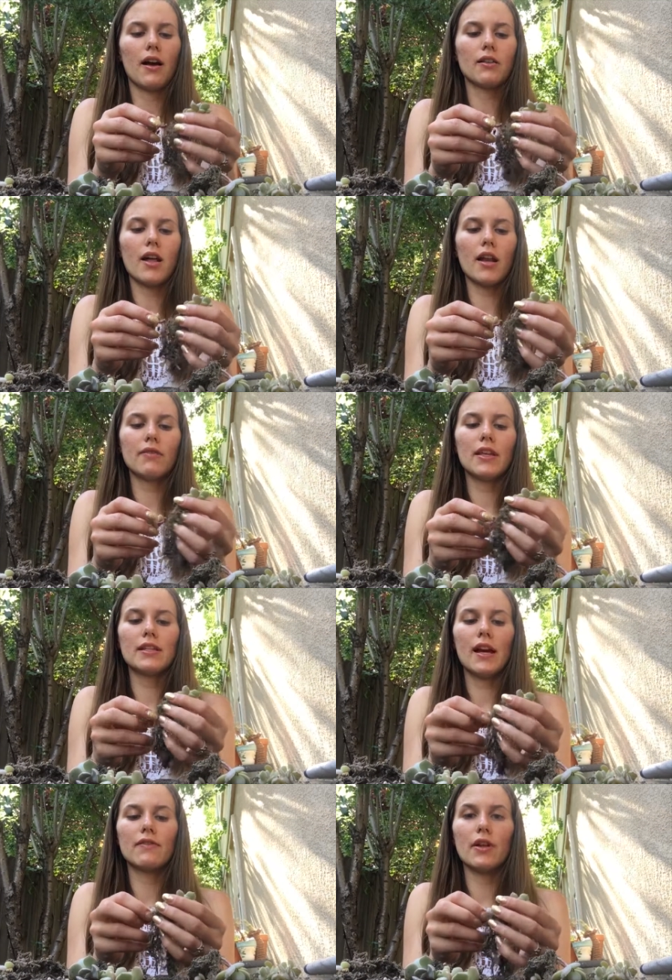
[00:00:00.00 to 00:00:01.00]
a lot of
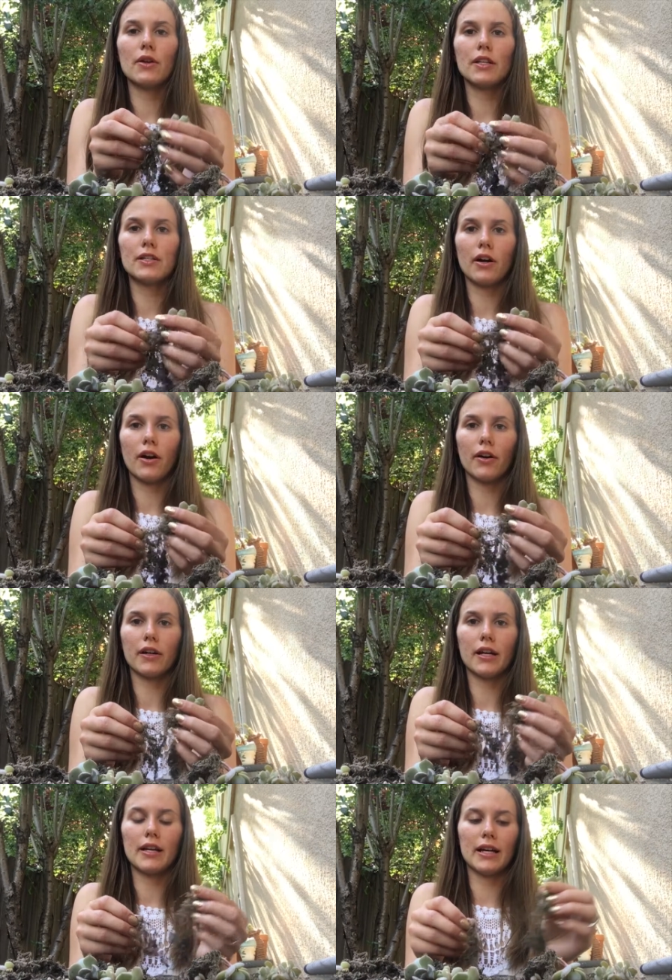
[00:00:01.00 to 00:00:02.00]
these I've noticed are
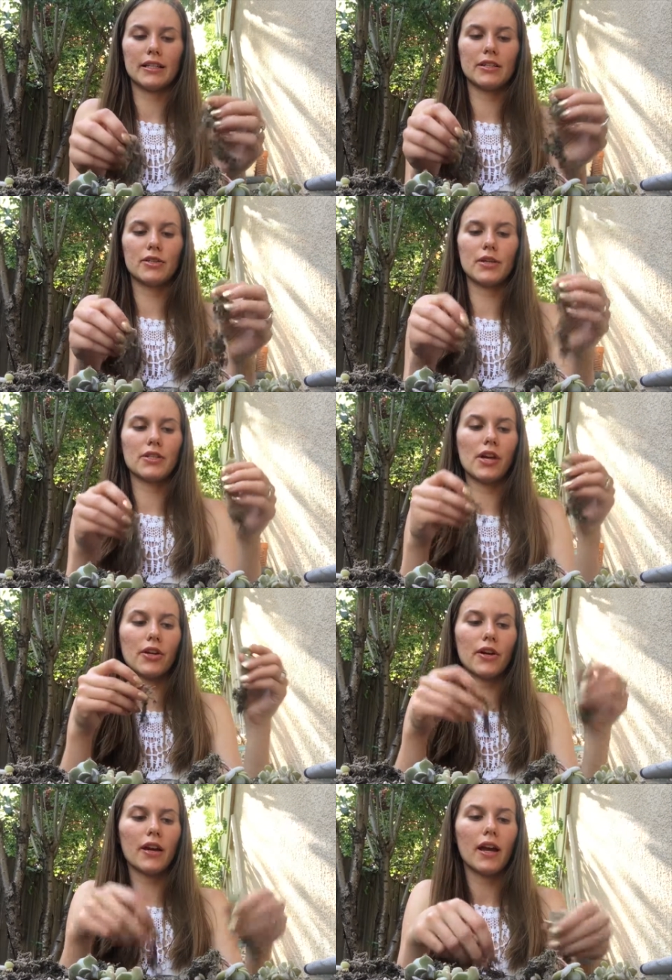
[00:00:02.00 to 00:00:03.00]
connected to each
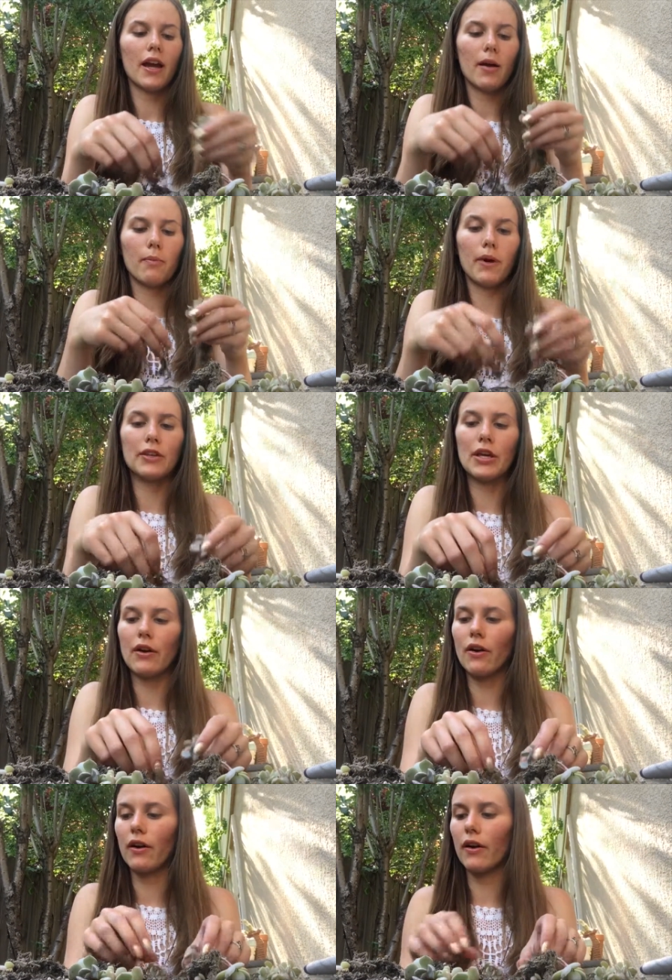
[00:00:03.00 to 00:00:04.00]
other, but
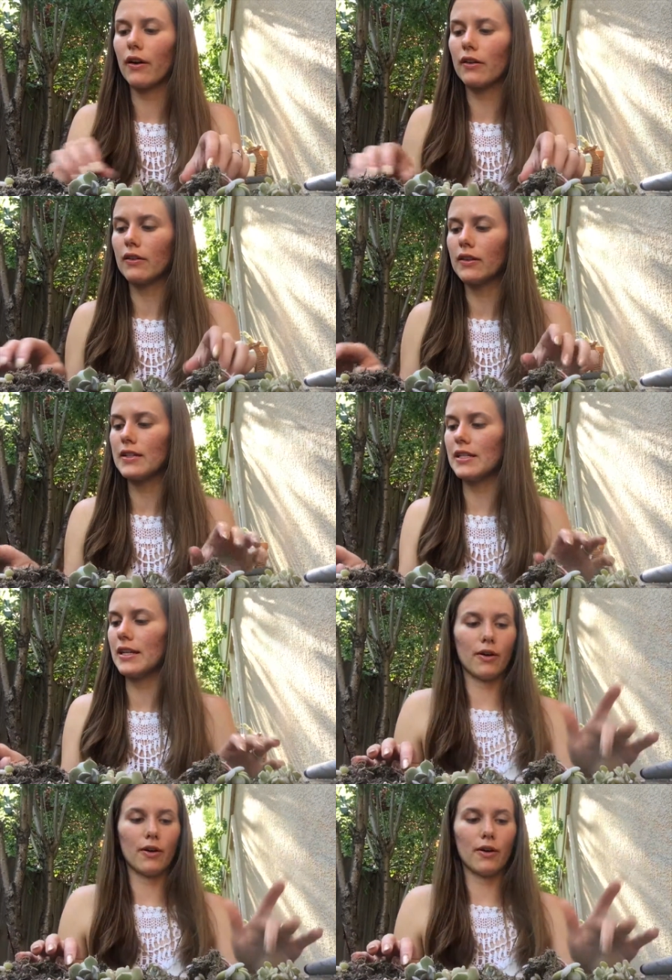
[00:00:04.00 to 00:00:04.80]
there are, let's see,